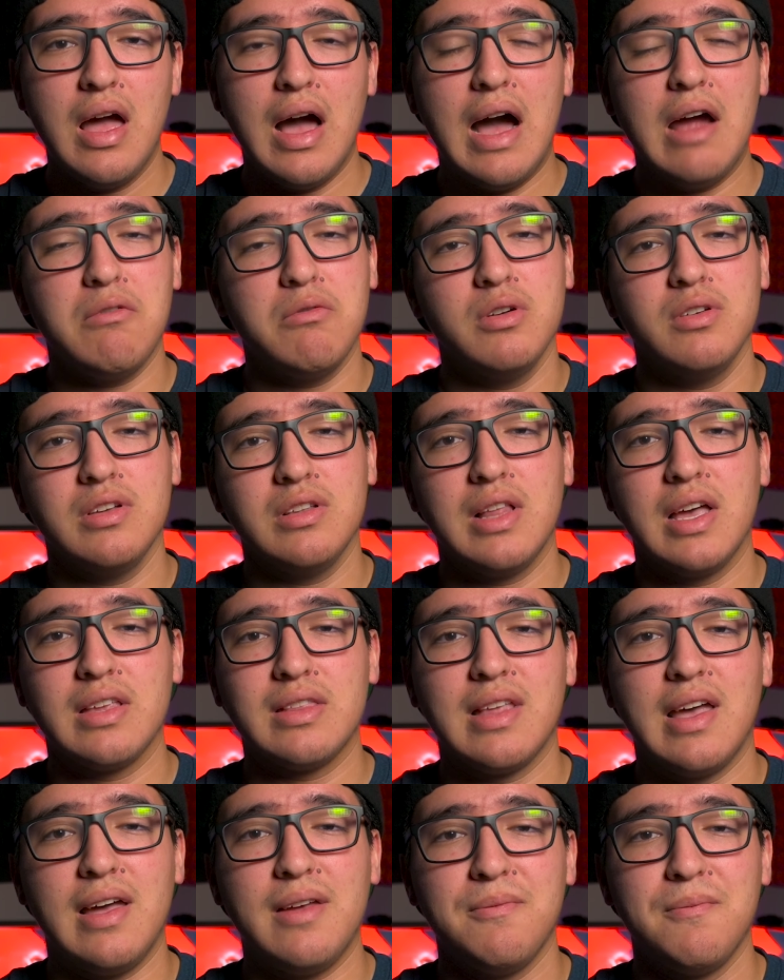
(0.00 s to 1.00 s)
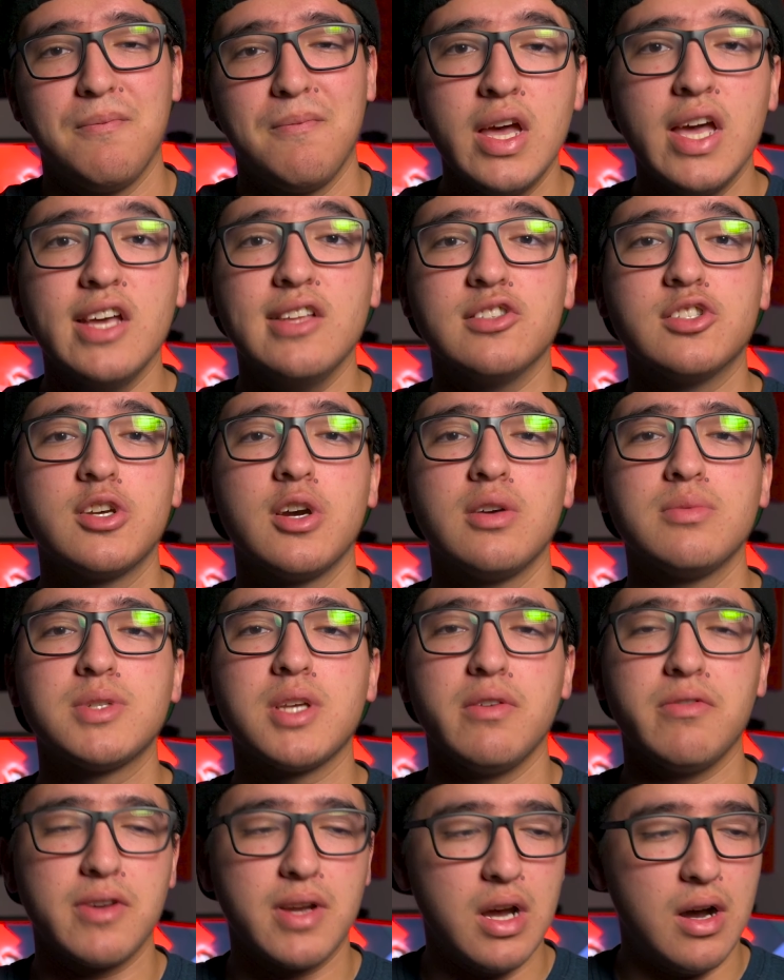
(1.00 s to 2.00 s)
I really like that. In terms
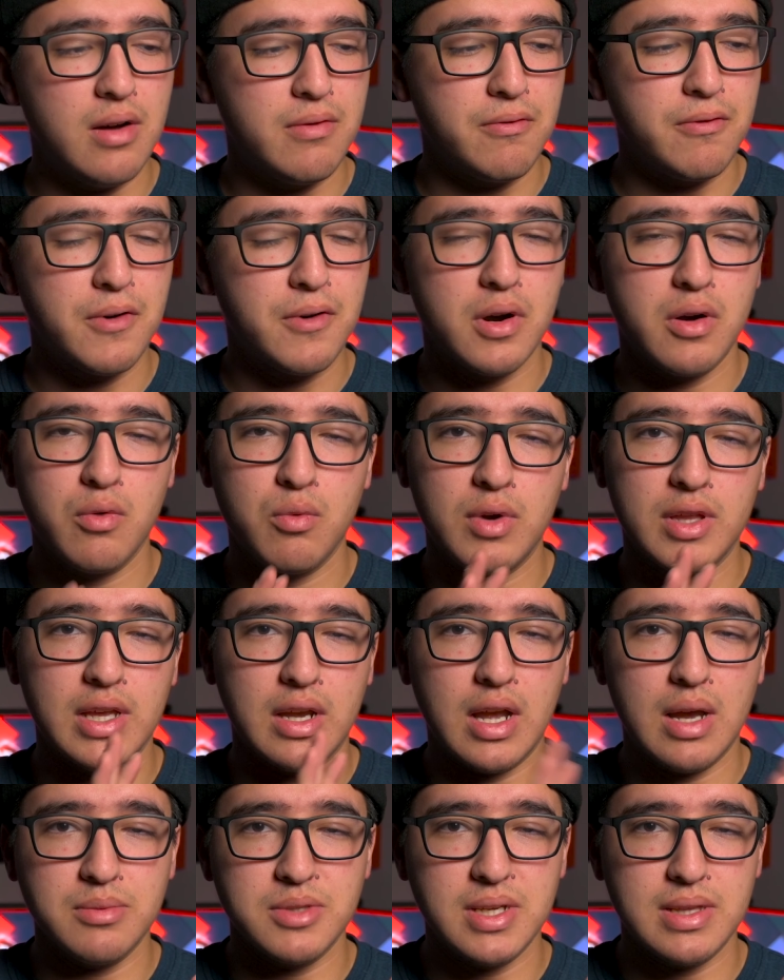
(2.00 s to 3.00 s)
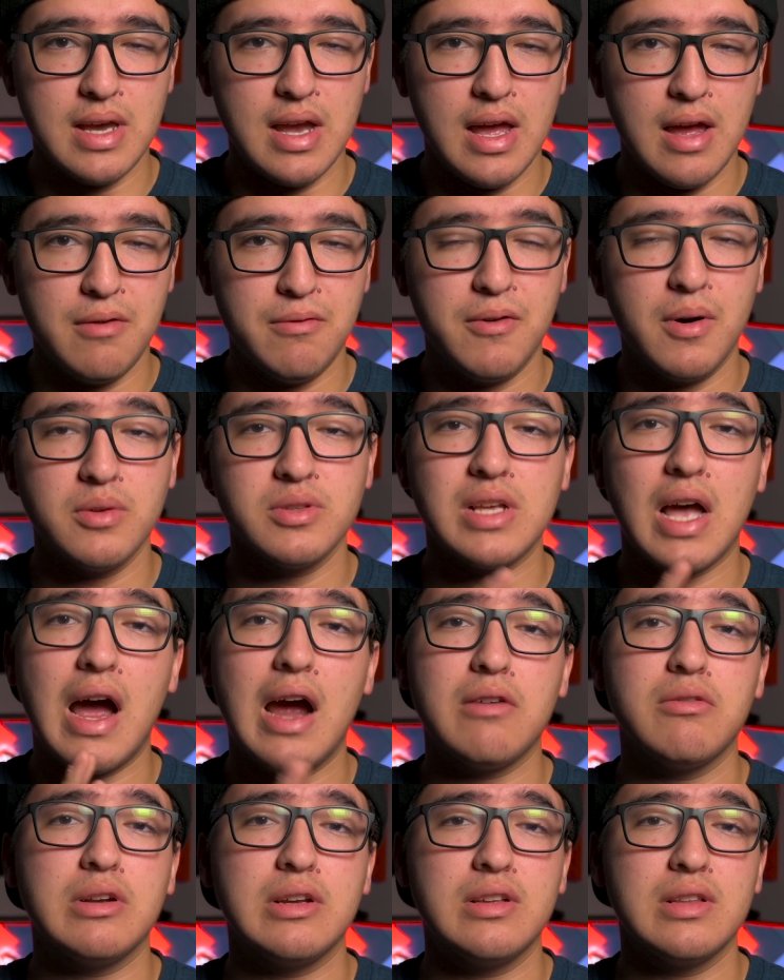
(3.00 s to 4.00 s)
of comfort, when it comes to the headphones, I
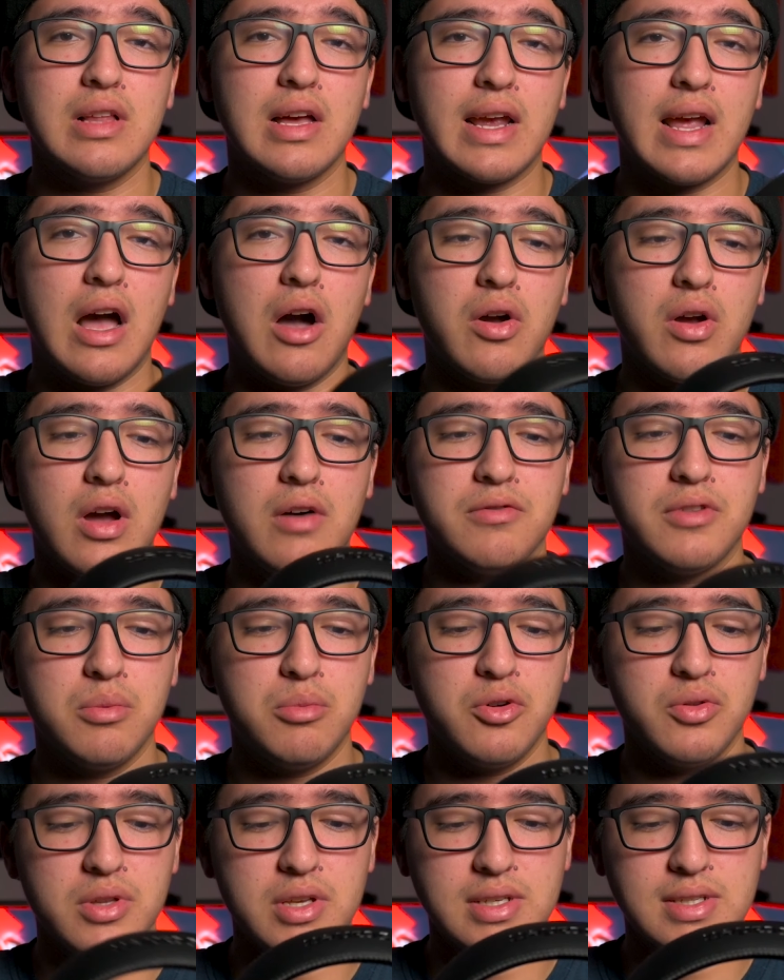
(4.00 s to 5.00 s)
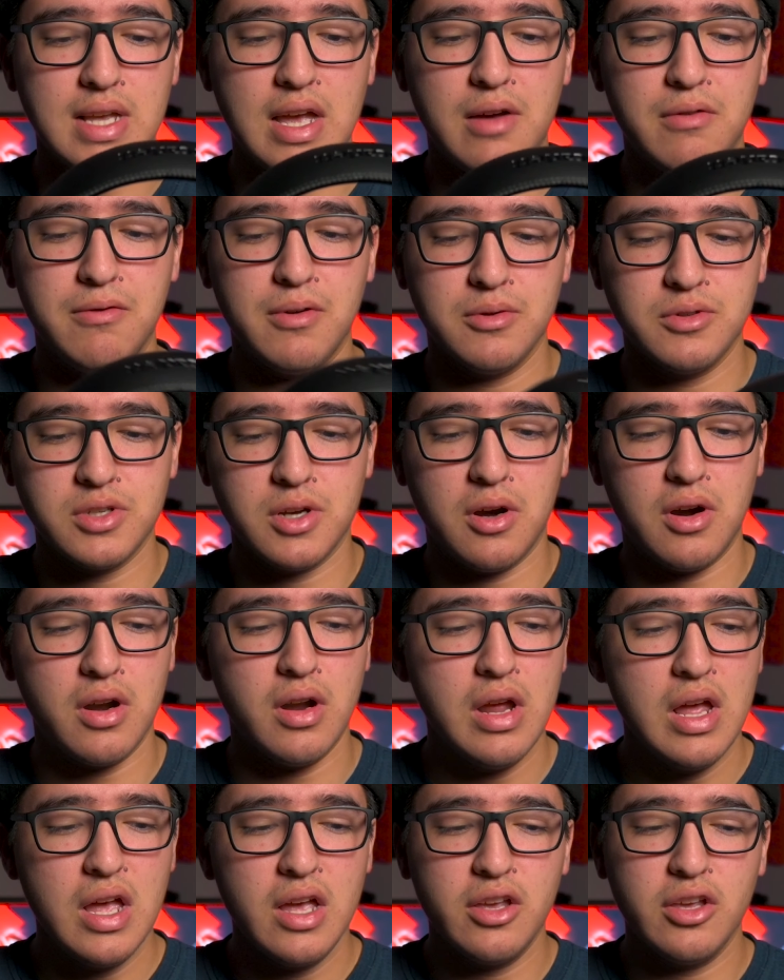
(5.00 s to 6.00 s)
really like how comfortable these headphones are.
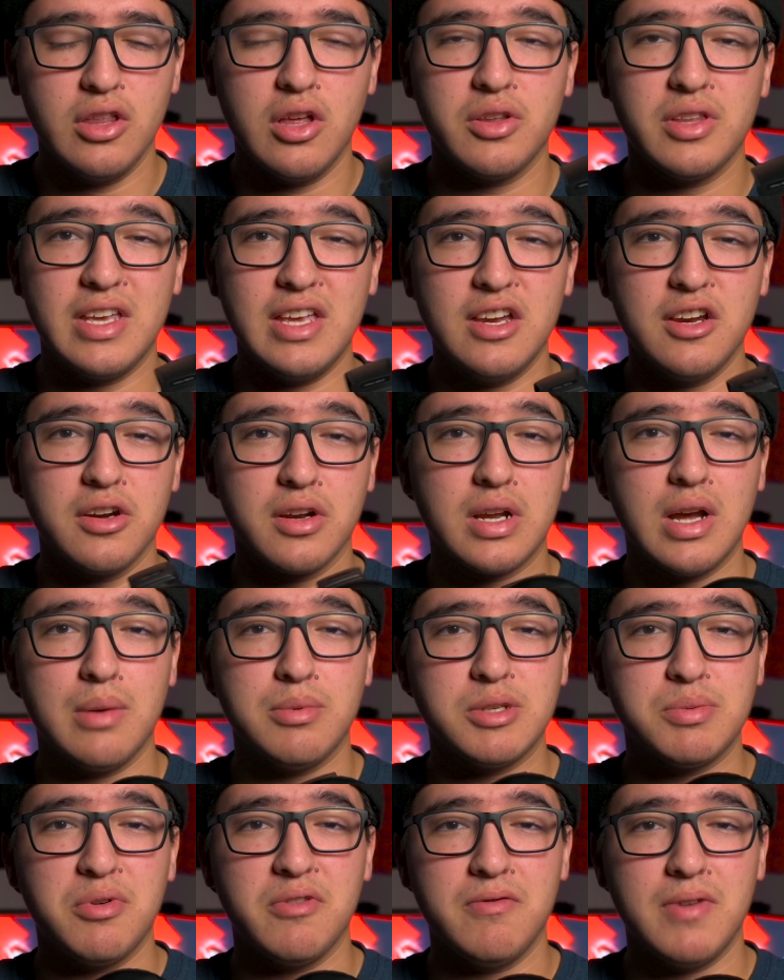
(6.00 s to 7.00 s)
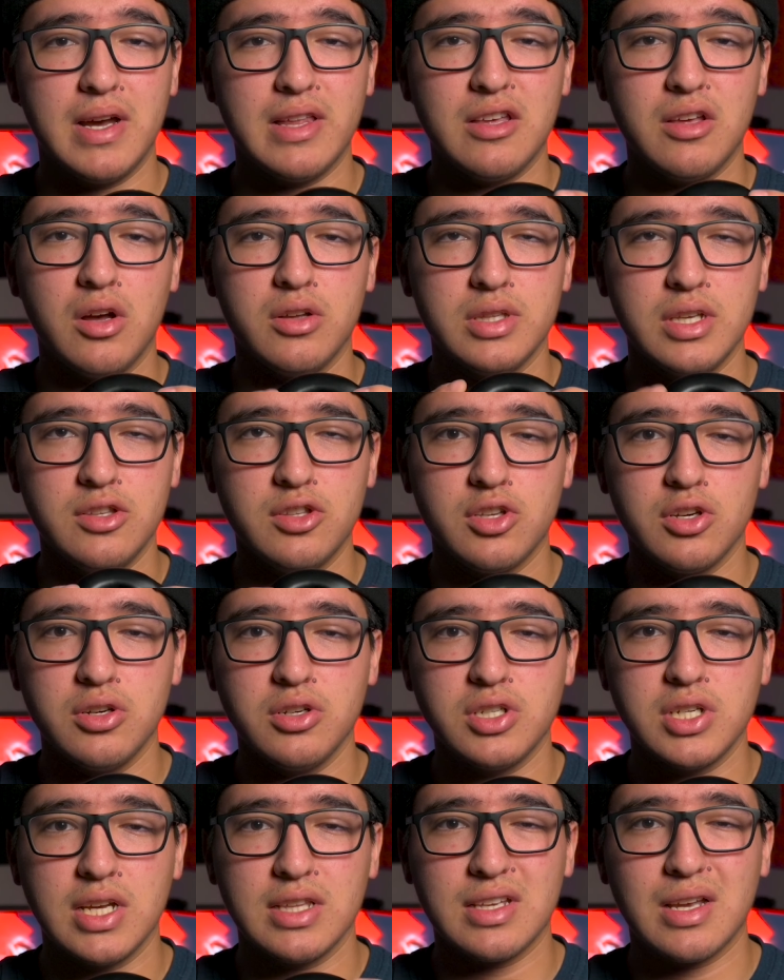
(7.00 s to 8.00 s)
You know, the ear cups provided on the
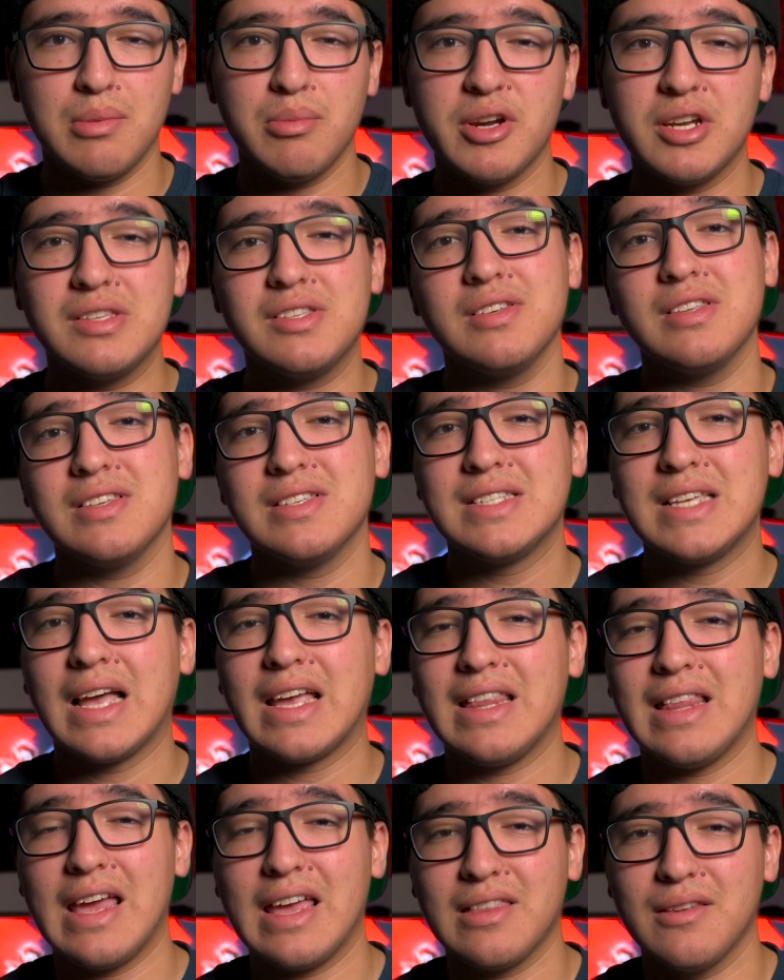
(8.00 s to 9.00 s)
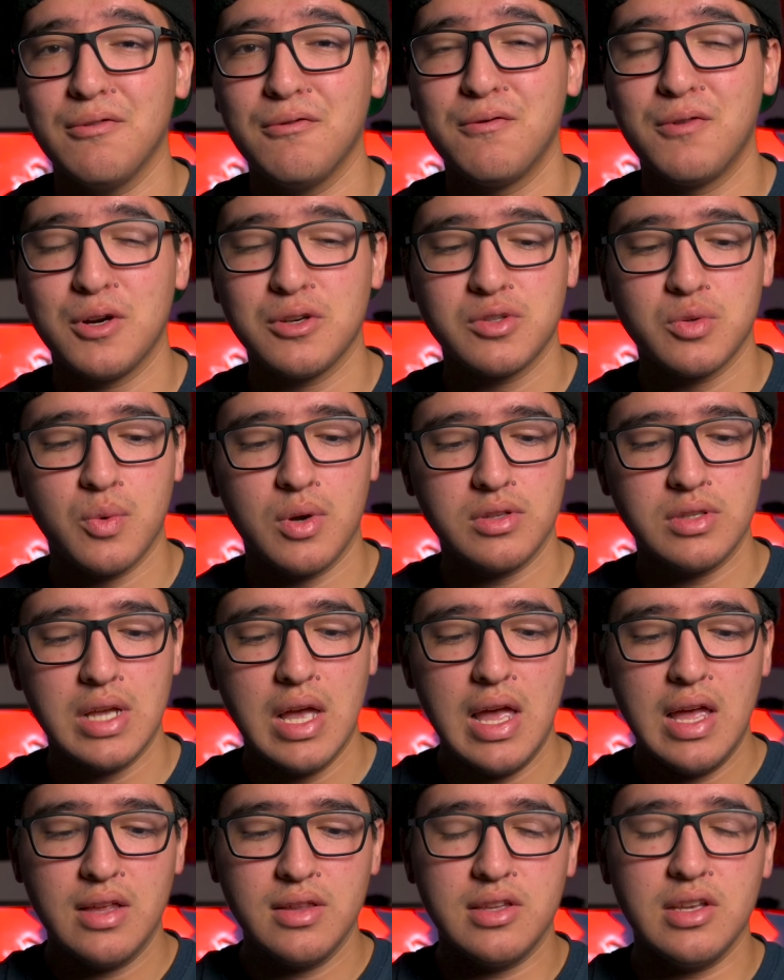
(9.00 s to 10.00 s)
3rd gen compared to the 2nd and the 1st ones,
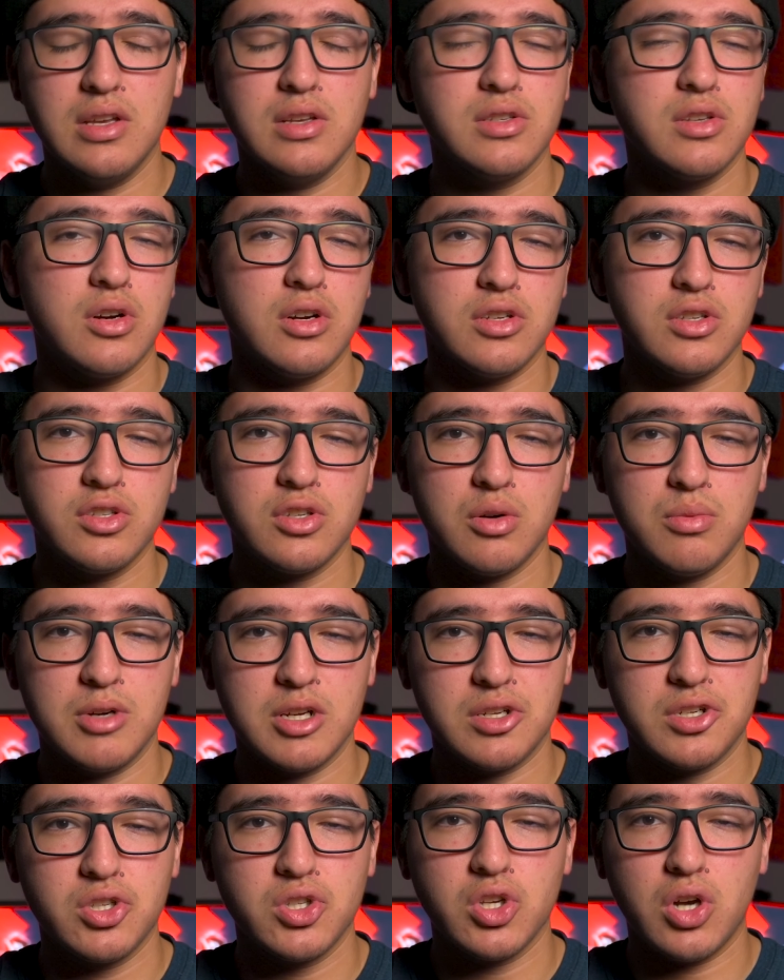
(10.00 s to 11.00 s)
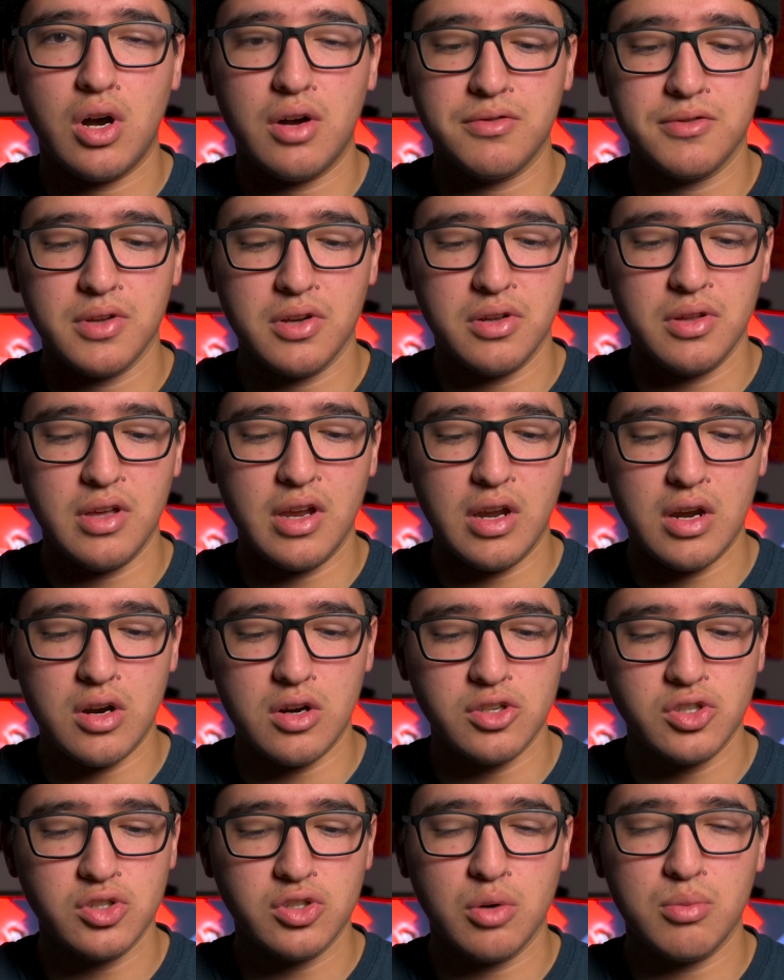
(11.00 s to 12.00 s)
these are so much softer, they are
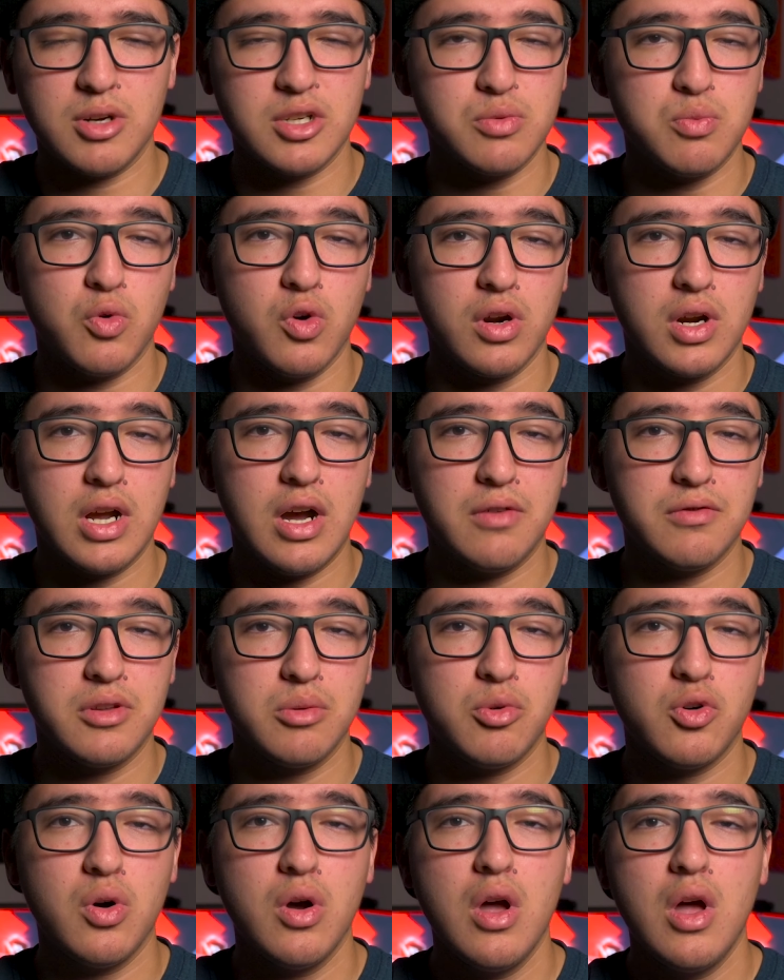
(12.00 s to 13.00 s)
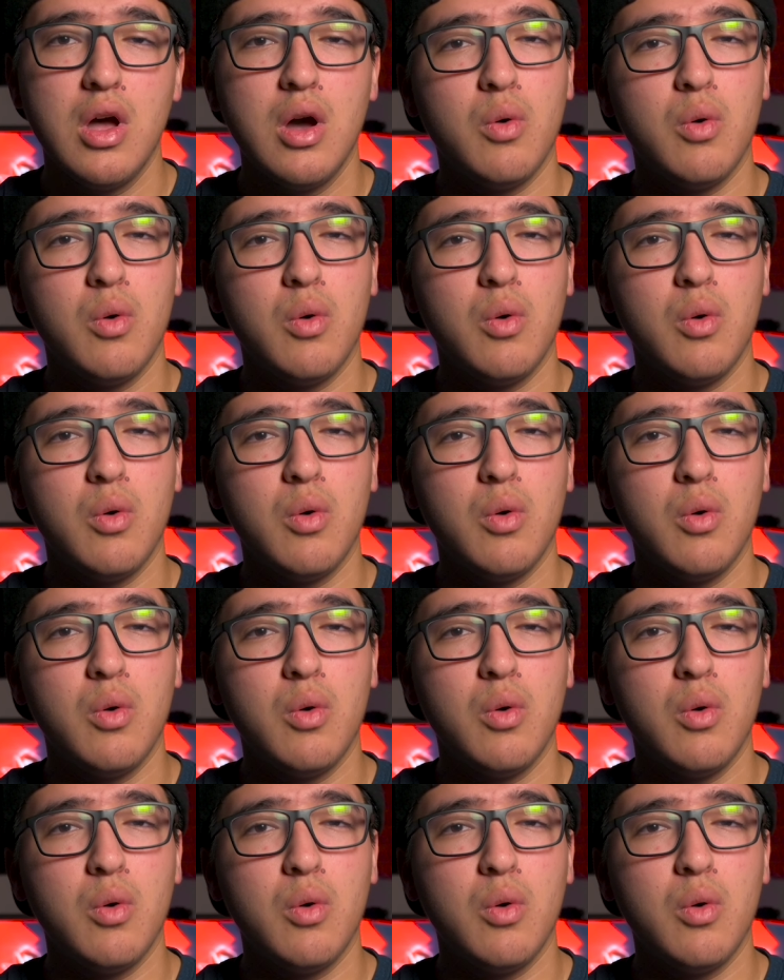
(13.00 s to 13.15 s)
so much more comfortable.